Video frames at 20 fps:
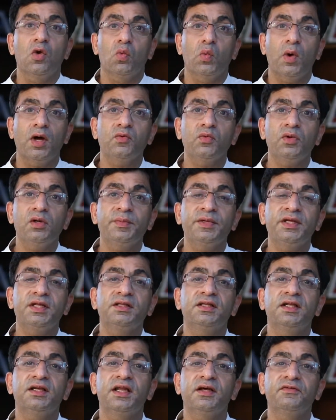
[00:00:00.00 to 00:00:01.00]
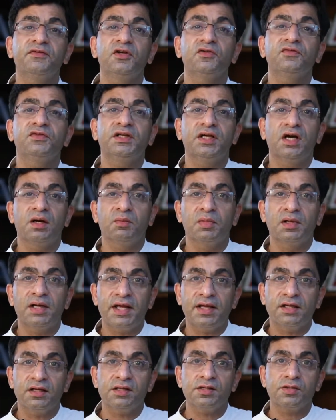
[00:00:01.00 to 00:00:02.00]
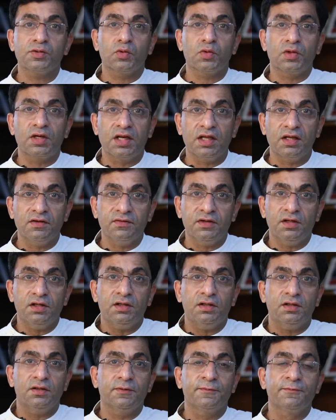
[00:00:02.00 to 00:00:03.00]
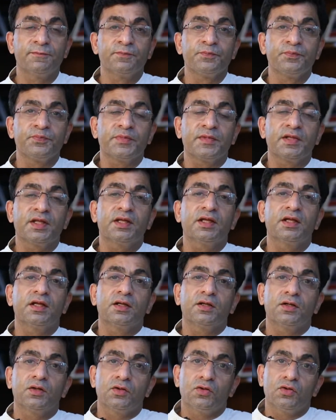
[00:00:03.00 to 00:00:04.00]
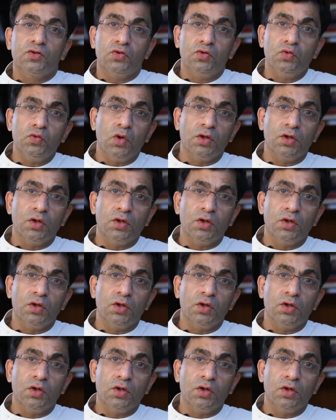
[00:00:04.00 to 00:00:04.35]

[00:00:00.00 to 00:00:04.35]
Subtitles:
One will be at the level of the umbilicus or navel, two